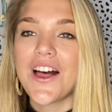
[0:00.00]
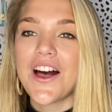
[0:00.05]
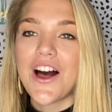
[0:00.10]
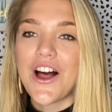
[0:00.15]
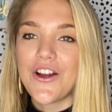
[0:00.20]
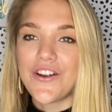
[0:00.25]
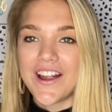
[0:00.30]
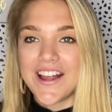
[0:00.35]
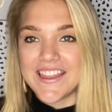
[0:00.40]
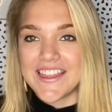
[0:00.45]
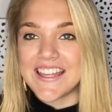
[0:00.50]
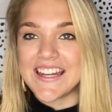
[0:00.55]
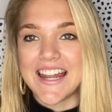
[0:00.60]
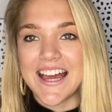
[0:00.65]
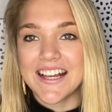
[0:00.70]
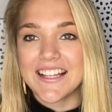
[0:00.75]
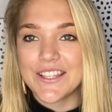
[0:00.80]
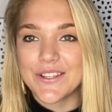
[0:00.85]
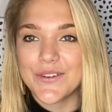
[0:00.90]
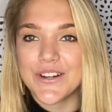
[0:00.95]
All right, the
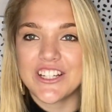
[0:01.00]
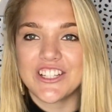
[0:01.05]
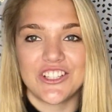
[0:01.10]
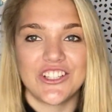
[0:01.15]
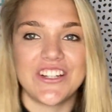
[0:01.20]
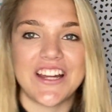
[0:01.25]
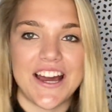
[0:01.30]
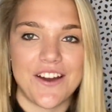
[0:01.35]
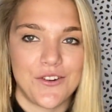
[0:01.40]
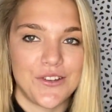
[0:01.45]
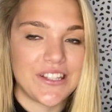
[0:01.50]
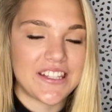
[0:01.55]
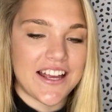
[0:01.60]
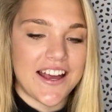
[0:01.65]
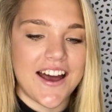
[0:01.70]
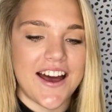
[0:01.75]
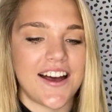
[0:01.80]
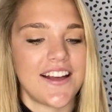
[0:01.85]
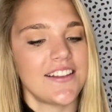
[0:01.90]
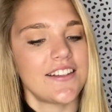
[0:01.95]
next question I was
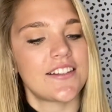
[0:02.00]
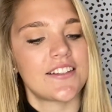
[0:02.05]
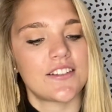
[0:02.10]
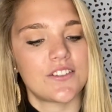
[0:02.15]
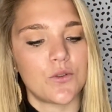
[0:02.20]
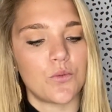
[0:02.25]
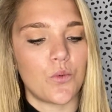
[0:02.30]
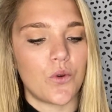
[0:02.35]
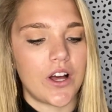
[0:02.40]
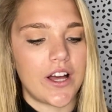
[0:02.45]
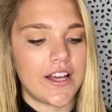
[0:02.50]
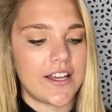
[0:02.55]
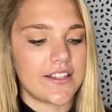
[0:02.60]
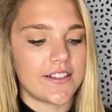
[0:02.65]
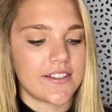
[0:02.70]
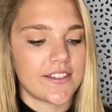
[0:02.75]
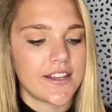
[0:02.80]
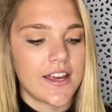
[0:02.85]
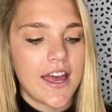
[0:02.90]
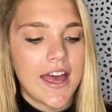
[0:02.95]
asked
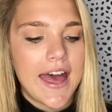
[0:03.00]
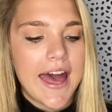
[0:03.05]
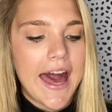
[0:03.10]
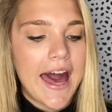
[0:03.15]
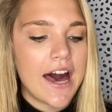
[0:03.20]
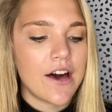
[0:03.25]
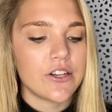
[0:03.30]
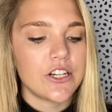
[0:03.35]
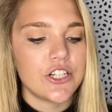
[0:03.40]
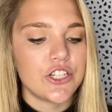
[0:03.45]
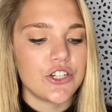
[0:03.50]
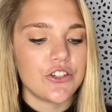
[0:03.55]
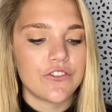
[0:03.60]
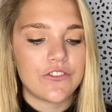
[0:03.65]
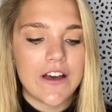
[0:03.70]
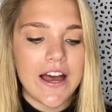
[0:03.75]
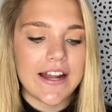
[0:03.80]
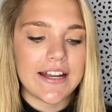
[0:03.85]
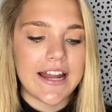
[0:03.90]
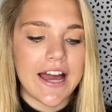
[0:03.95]
was, how did you
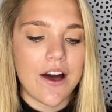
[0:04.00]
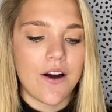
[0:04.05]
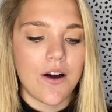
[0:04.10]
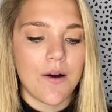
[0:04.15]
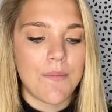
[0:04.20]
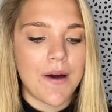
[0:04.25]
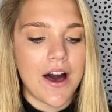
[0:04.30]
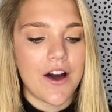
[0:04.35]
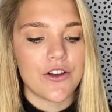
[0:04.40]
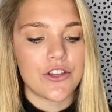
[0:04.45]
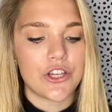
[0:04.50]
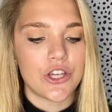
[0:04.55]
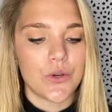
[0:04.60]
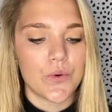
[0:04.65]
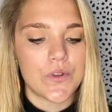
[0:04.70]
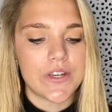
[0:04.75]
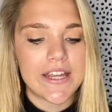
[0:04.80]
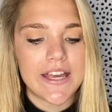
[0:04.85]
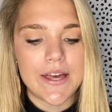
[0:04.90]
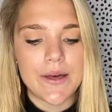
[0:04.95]
find out about
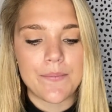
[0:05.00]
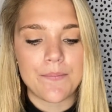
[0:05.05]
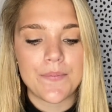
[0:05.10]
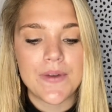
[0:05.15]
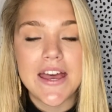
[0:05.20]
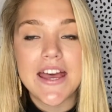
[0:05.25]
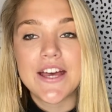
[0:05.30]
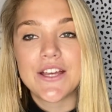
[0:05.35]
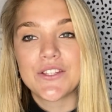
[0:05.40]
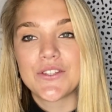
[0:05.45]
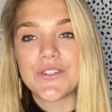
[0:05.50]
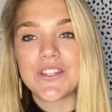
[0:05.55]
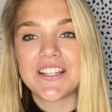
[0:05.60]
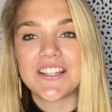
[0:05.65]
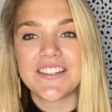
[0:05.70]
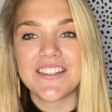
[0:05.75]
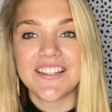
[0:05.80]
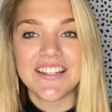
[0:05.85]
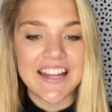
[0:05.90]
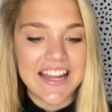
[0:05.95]
UNM? So this
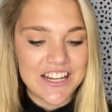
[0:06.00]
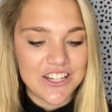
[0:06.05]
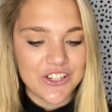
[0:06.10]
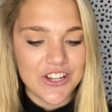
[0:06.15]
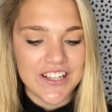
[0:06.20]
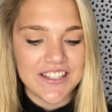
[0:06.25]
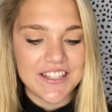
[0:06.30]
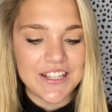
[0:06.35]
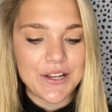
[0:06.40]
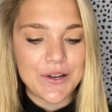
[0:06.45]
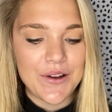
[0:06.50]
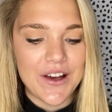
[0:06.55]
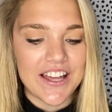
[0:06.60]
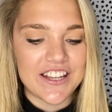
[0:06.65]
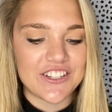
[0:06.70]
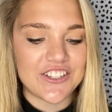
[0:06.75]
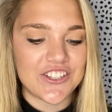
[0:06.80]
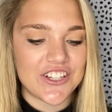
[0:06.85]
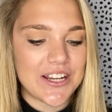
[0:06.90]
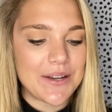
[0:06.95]
is an interesting
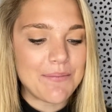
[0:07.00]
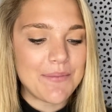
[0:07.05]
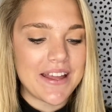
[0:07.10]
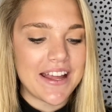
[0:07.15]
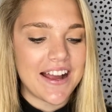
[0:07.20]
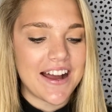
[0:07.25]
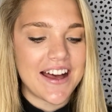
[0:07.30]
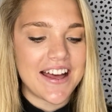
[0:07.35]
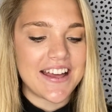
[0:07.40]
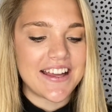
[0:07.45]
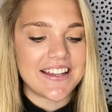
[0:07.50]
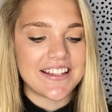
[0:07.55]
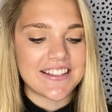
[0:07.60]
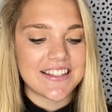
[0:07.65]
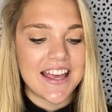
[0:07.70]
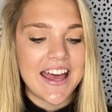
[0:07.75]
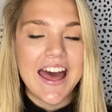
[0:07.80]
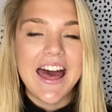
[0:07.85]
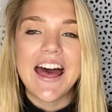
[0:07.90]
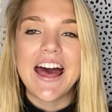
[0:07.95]
question
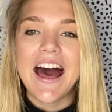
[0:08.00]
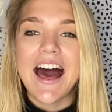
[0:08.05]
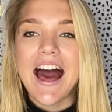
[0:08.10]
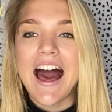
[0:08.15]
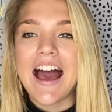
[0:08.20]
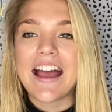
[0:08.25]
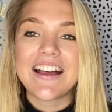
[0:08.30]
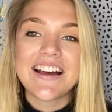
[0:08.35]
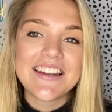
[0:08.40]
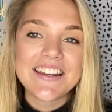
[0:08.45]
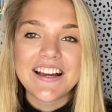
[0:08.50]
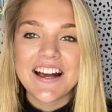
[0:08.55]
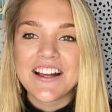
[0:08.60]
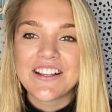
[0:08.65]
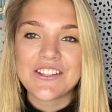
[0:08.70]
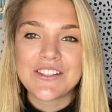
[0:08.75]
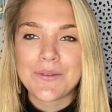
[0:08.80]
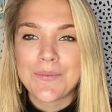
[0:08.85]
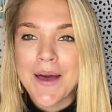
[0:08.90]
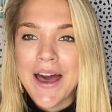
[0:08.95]
because I kind of got
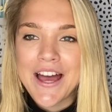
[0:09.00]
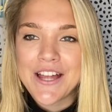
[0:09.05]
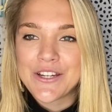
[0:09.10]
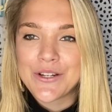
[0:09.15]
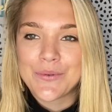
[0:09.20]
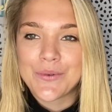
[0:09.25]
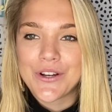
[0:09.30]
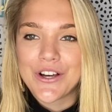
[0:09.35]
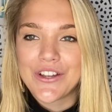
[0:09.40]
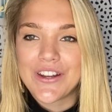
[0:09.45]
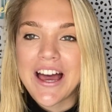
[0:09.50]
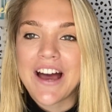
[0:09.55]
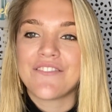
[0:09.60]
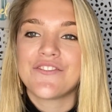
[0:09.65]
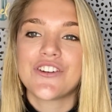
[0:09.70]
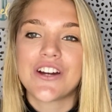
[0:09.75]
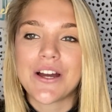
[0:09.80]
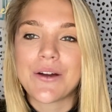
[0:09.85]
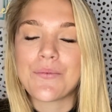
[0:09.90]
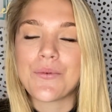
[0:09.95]
into the pageant world
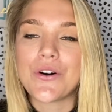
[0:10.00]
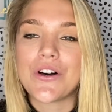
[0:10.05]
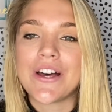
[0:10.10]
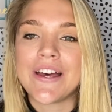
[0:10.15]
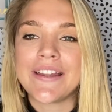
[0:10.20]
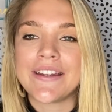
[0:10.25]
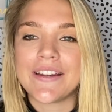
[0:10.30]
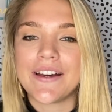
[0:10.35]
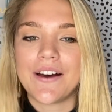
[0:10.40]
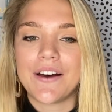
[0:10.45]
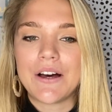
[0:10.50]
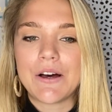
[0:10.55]
after I won